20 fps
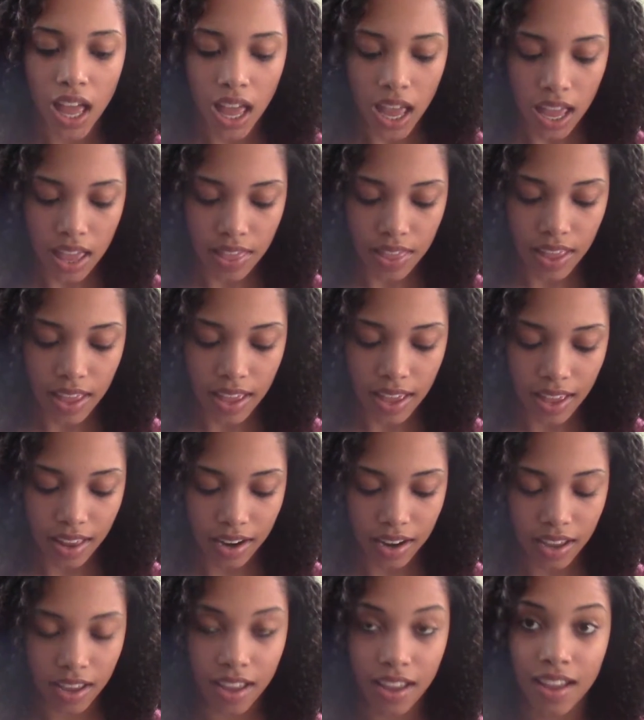And
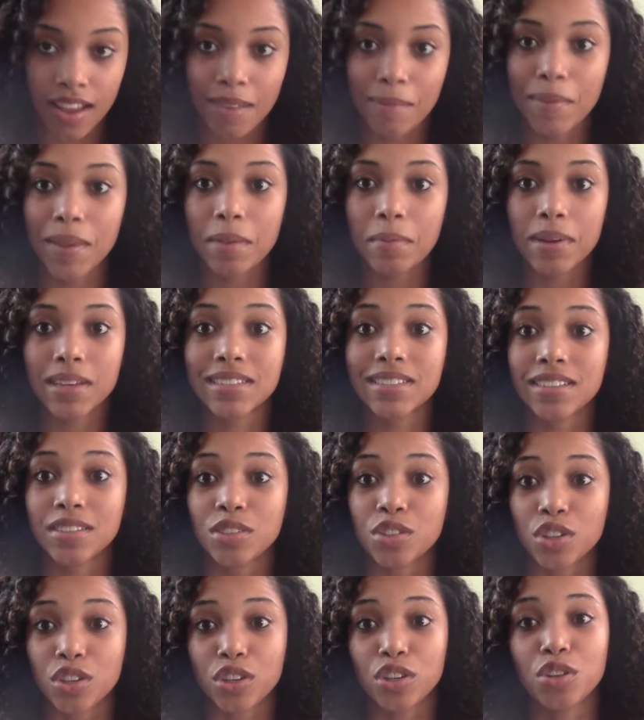then me and my
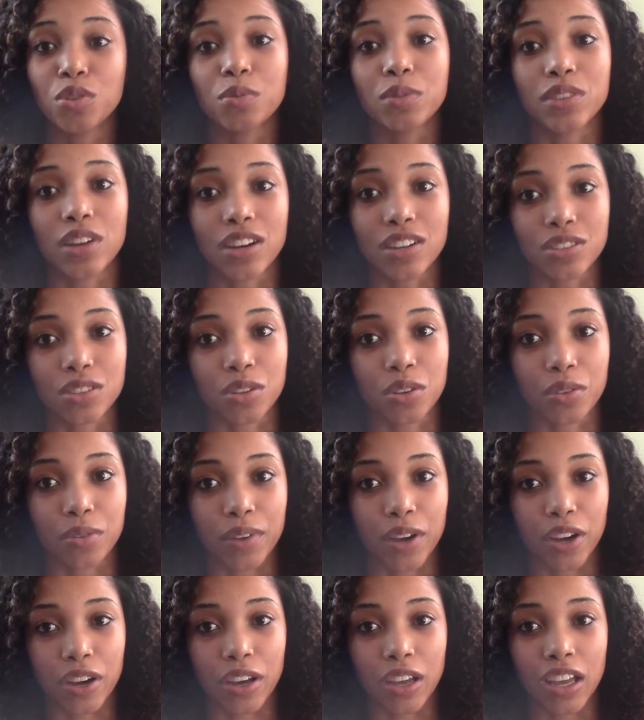sister, who was also a
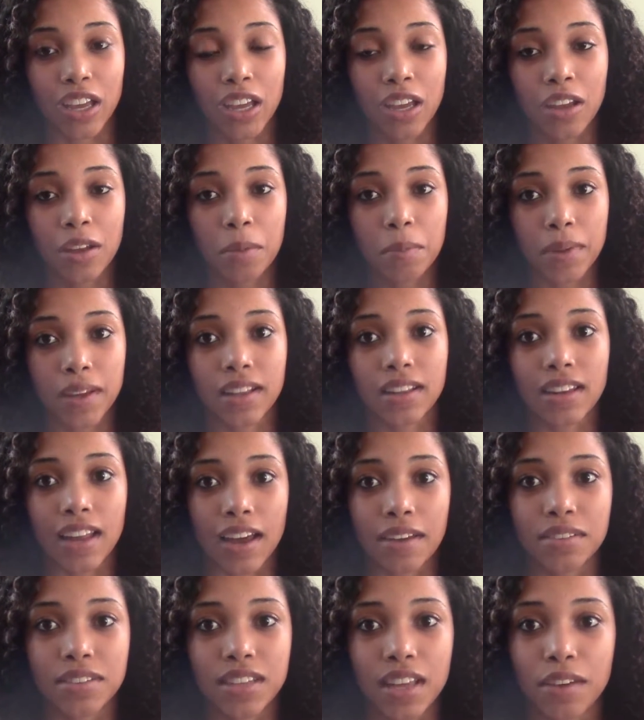very big
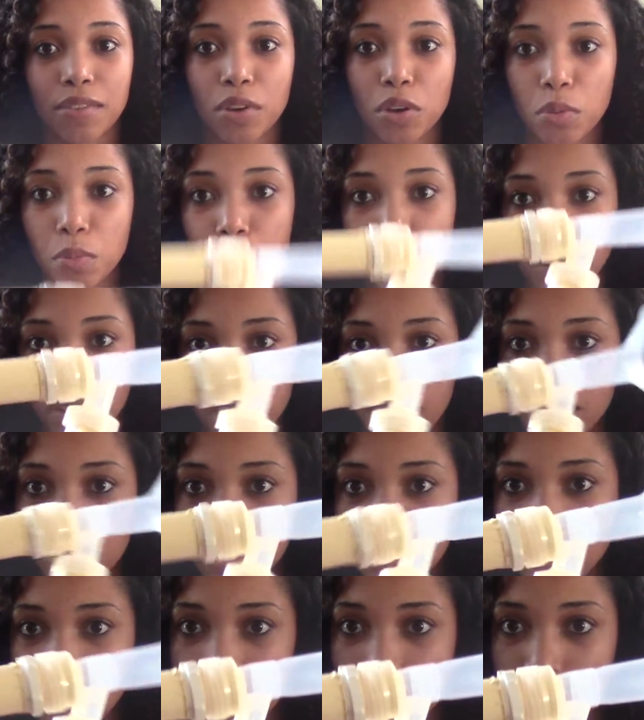lifesaver, broke out
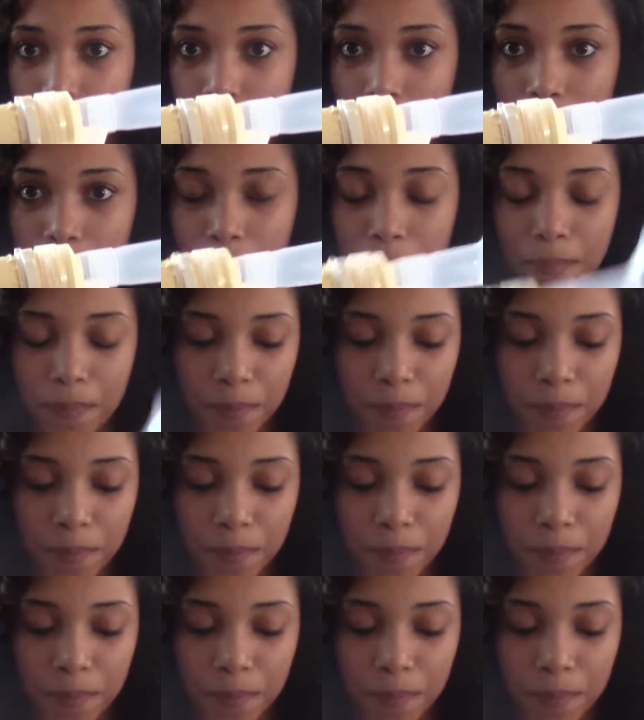this hand pump,